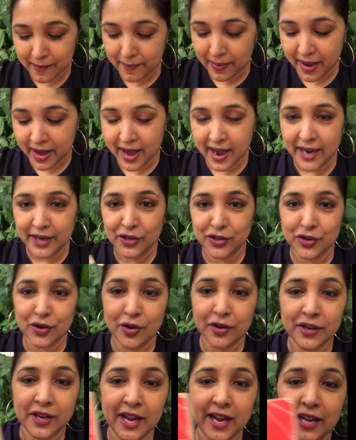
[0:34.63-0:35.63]
by
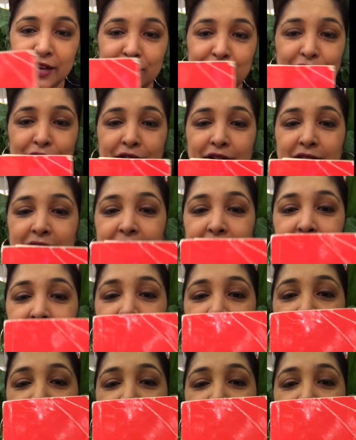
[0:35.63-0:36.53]
Sean Ajor's